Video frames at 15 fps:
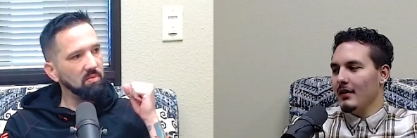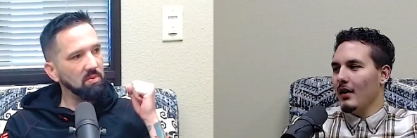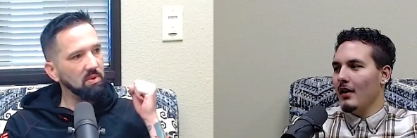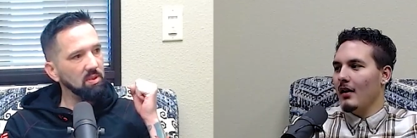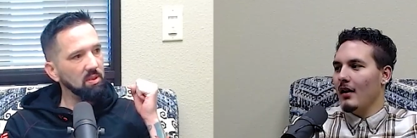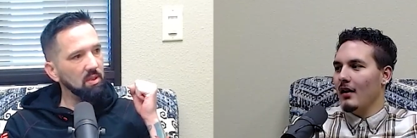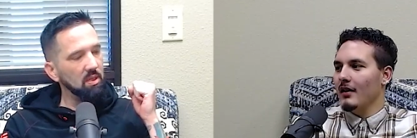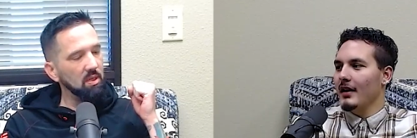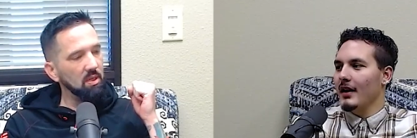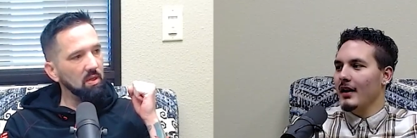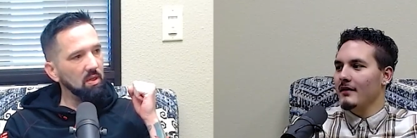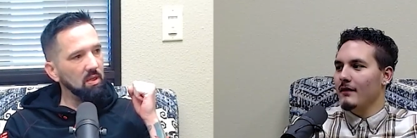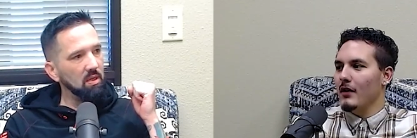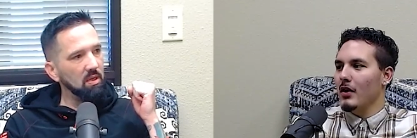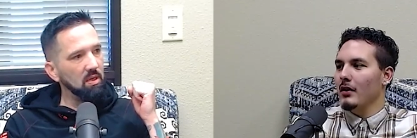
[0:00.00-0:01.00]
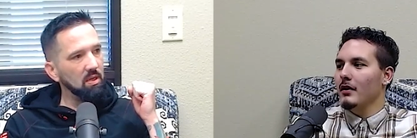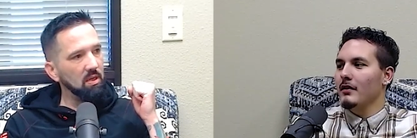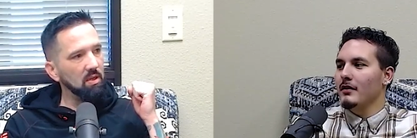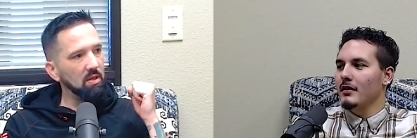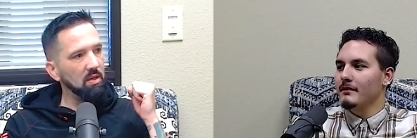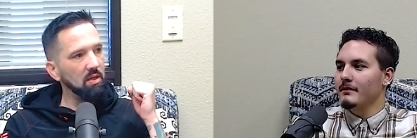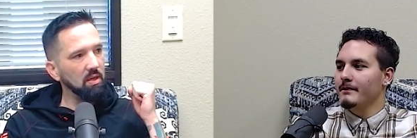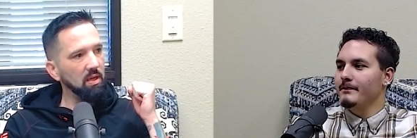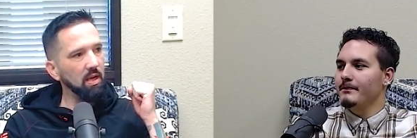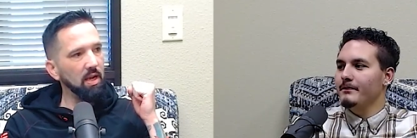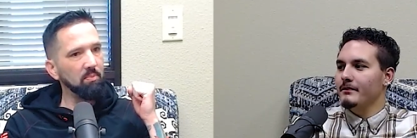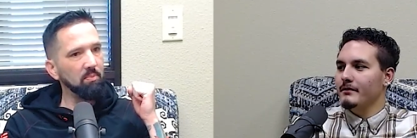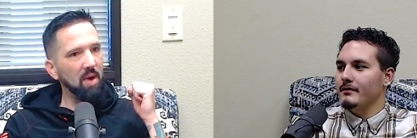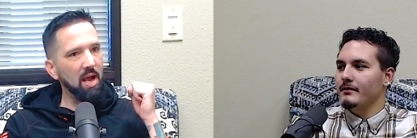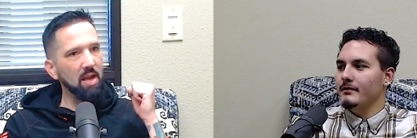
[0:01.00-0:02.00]
Speaker 1: holidays followed.
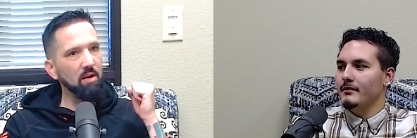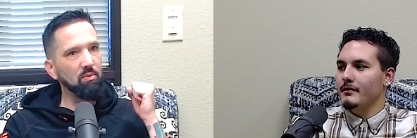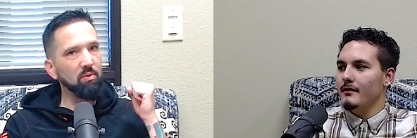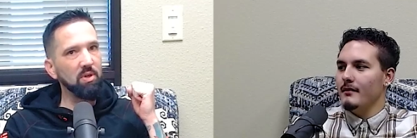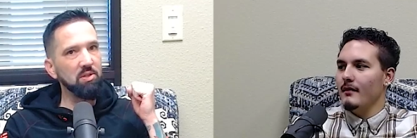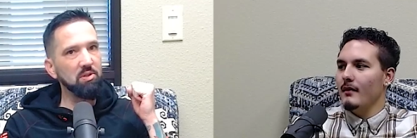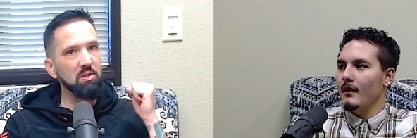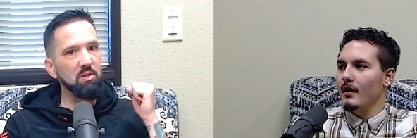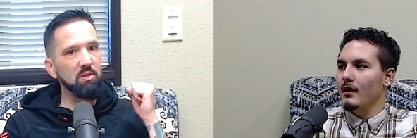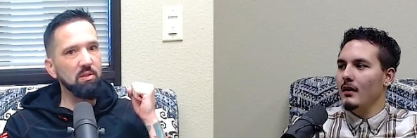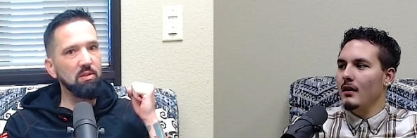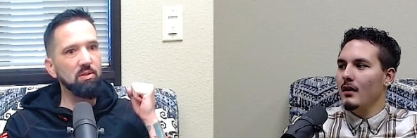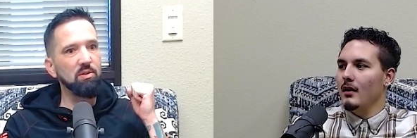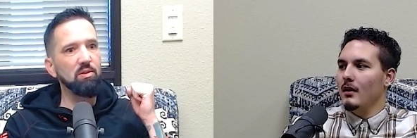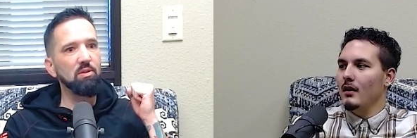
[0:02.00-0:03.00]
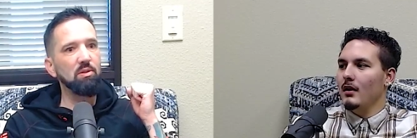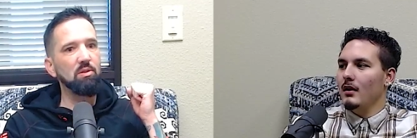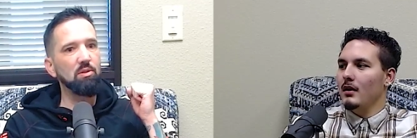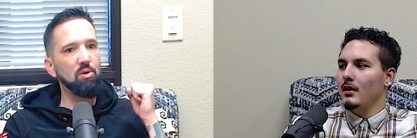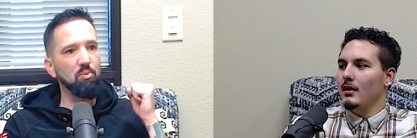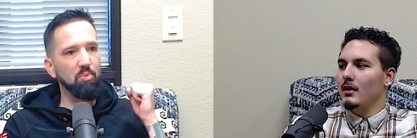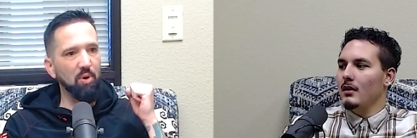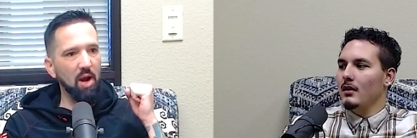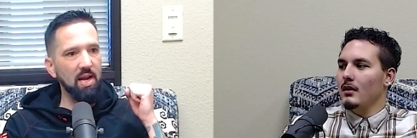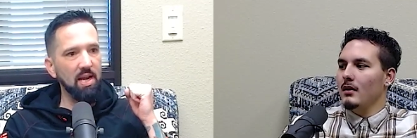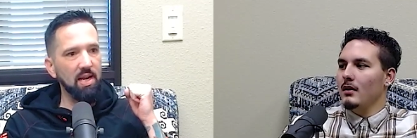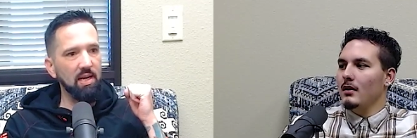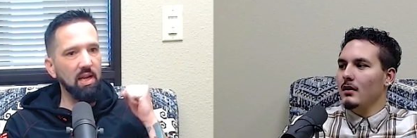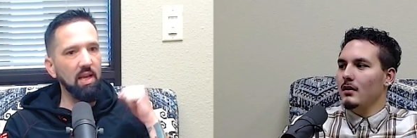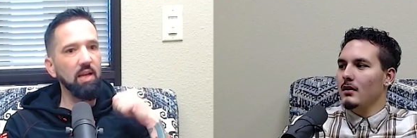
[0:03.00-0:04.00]
Speaker 2: Yeah, my original
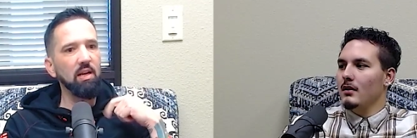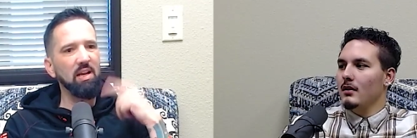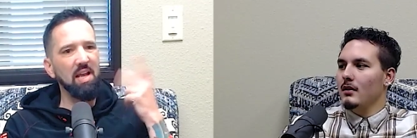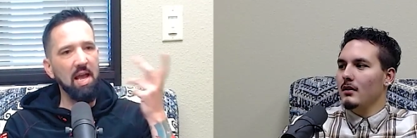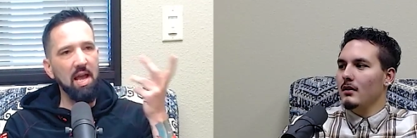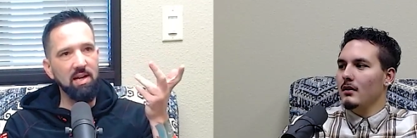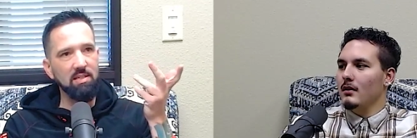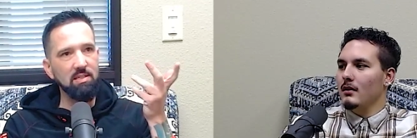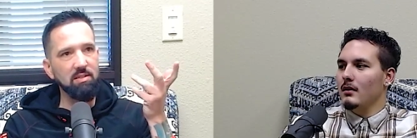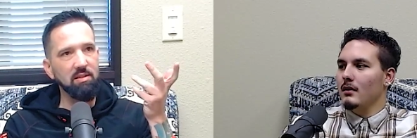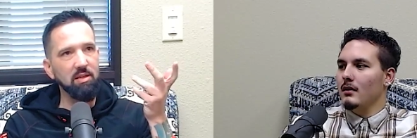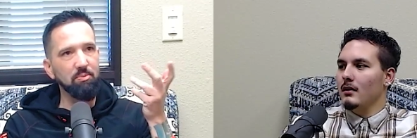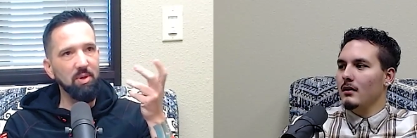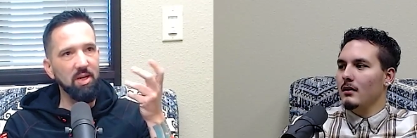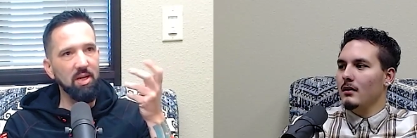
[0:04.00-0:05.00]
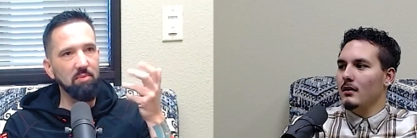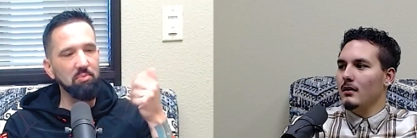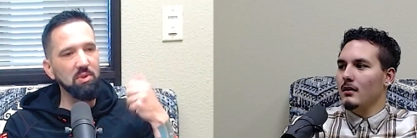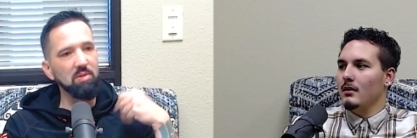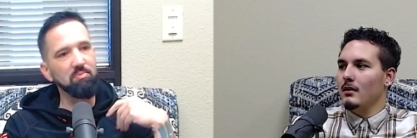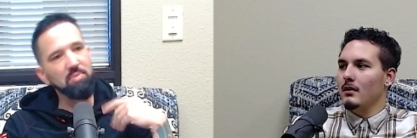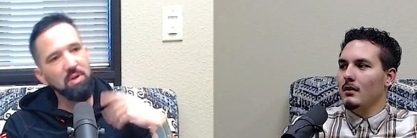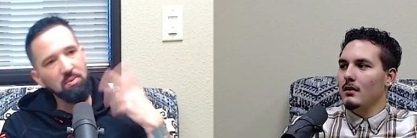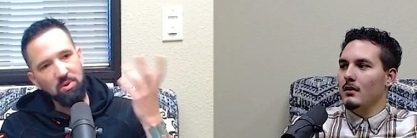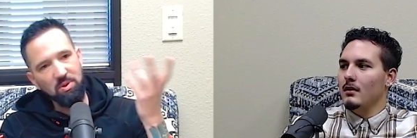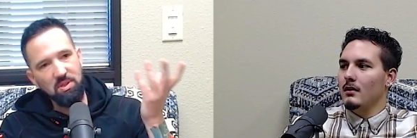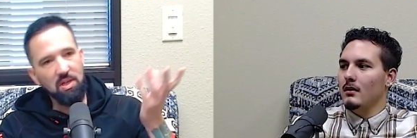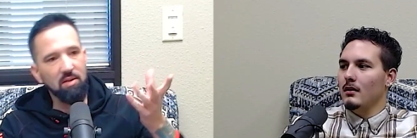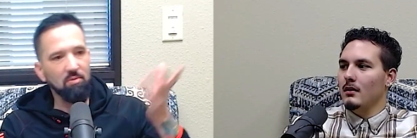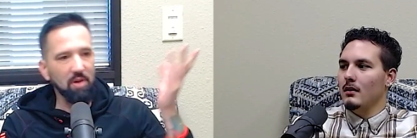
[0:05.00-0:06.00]
sobriety date, and I had a slip up. Some people
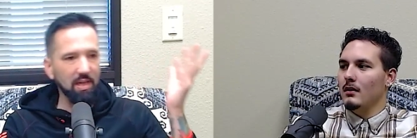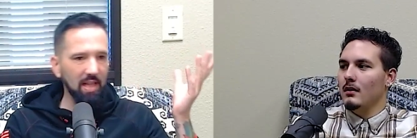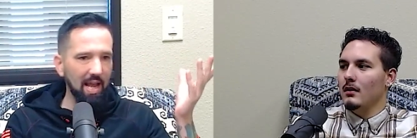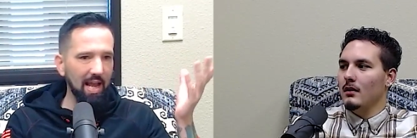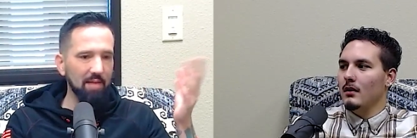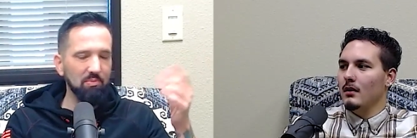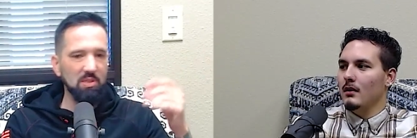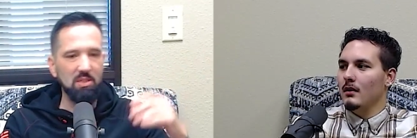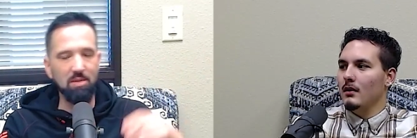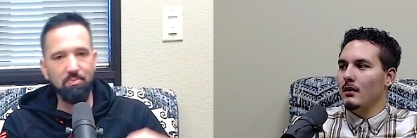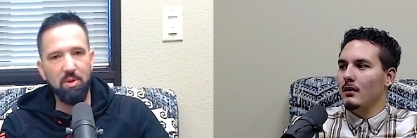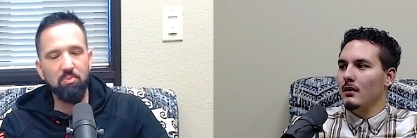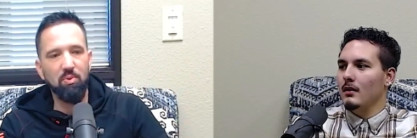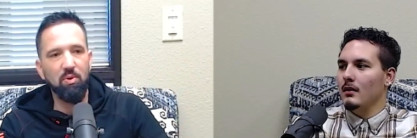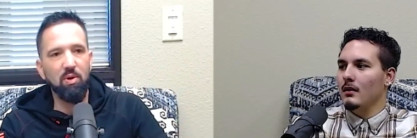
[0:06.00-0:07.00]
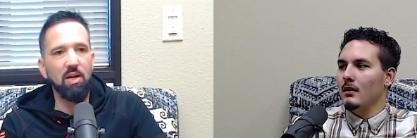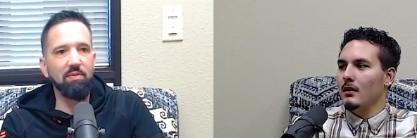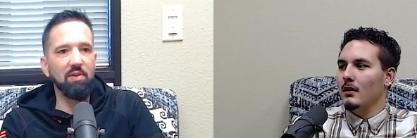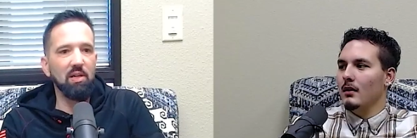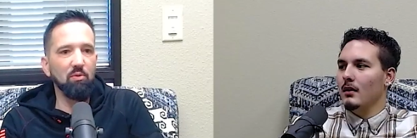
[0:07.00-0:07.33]
say relapse, slip up, whatever it